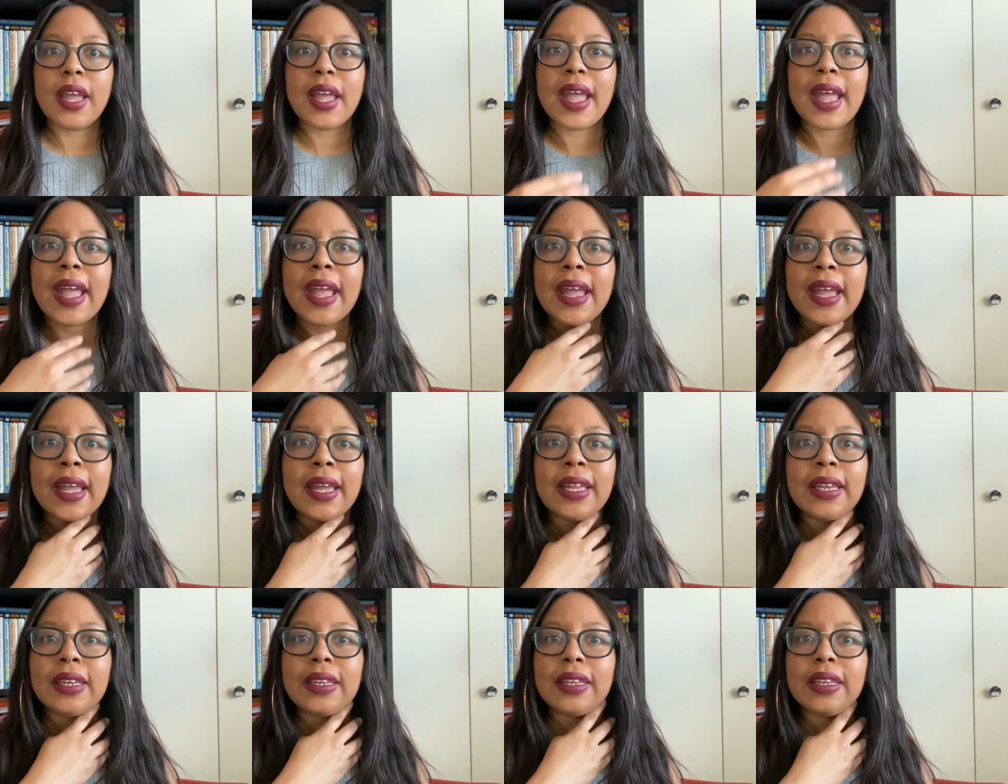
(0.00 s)

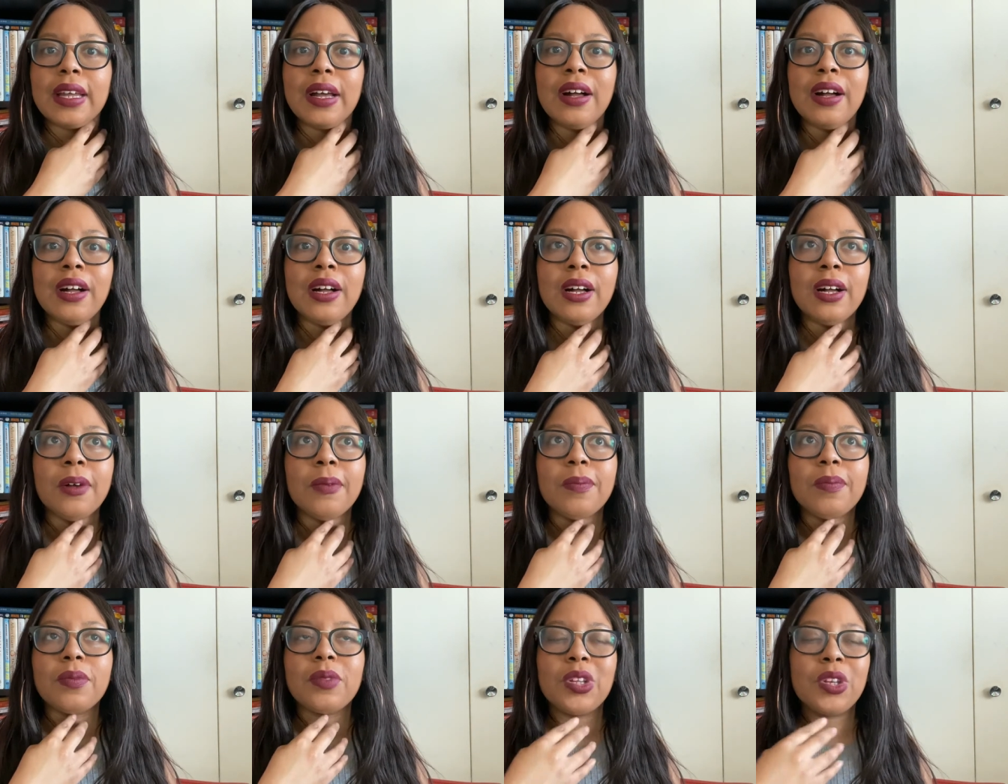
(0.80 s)
and
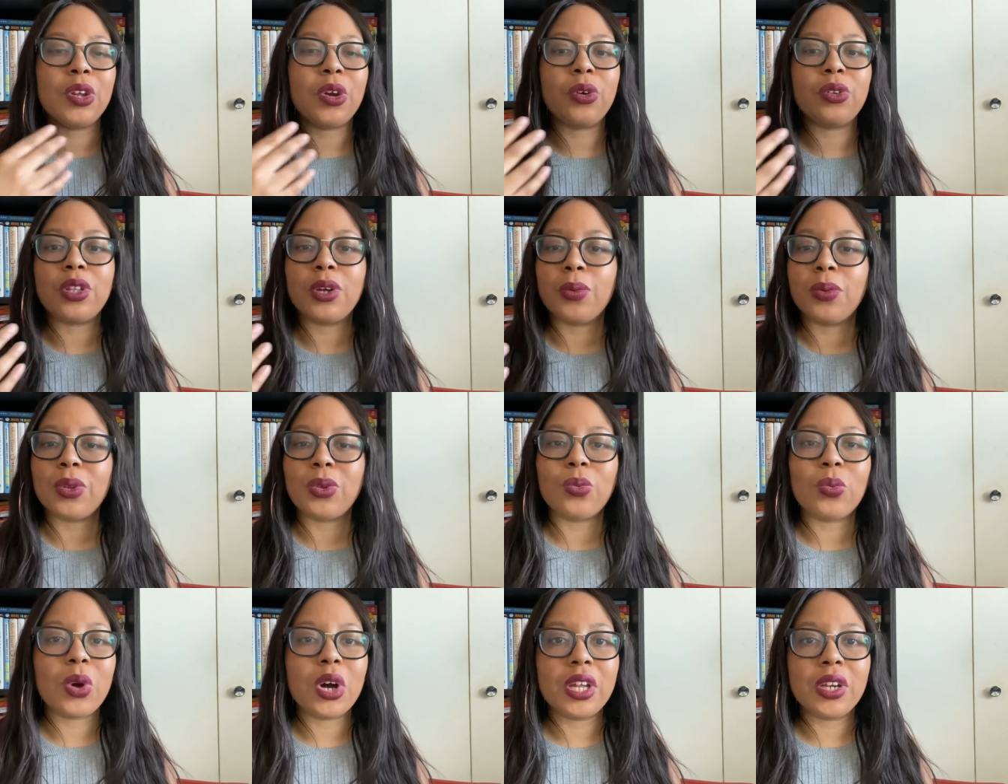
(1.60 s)
um you know there was
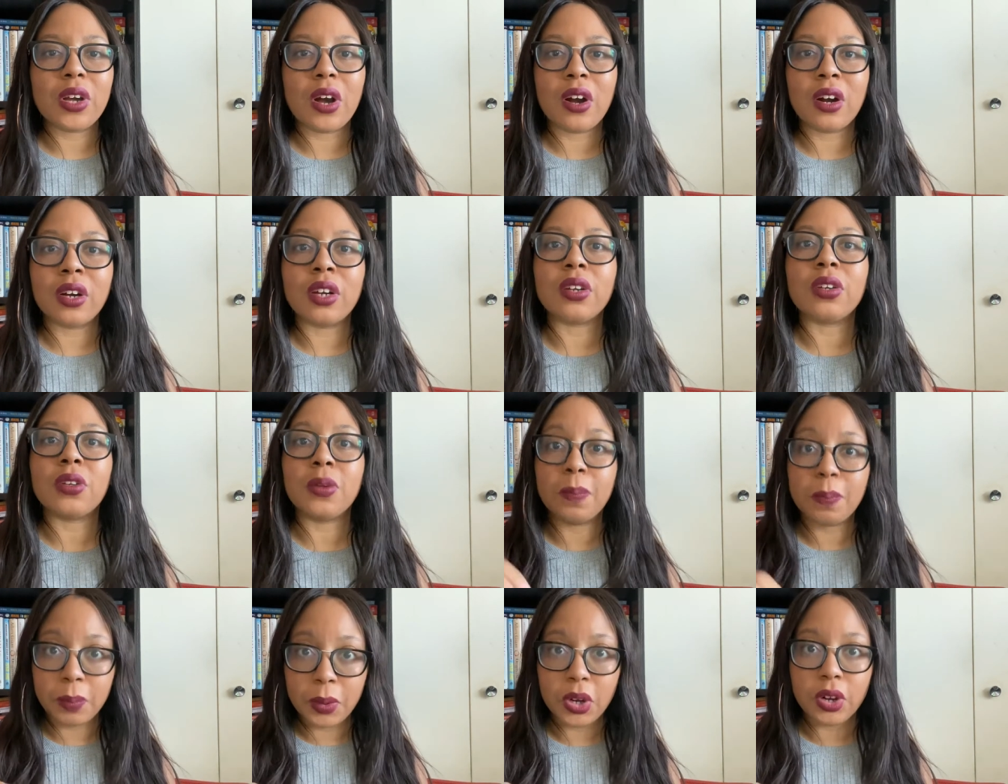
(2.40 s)
one art the
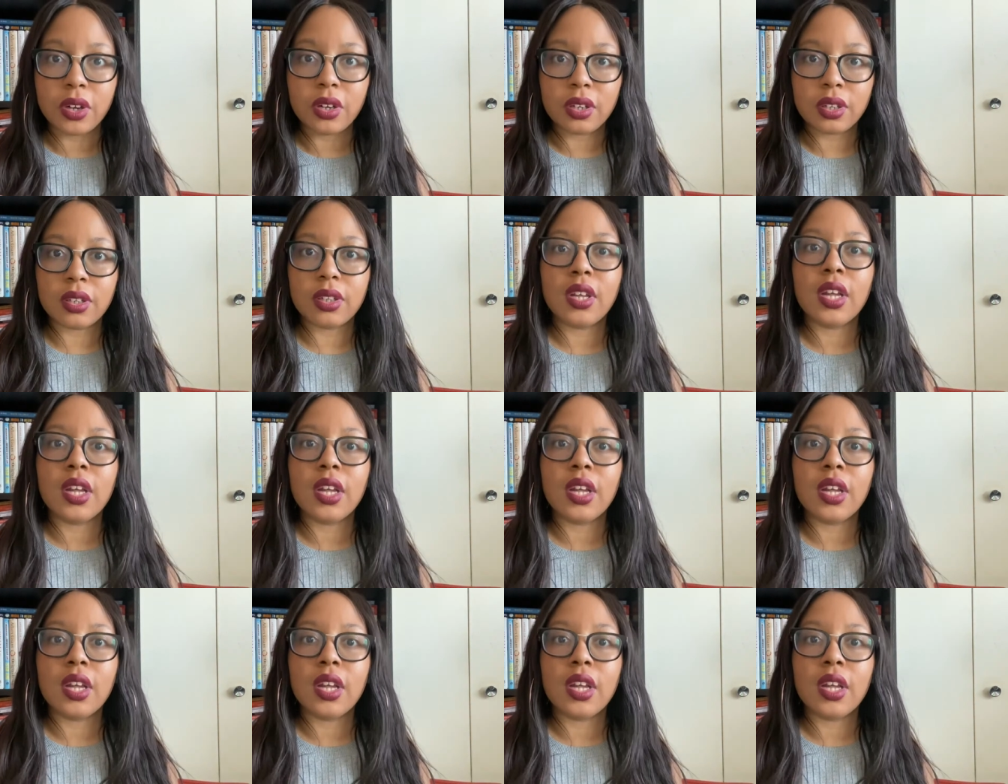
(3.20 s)
book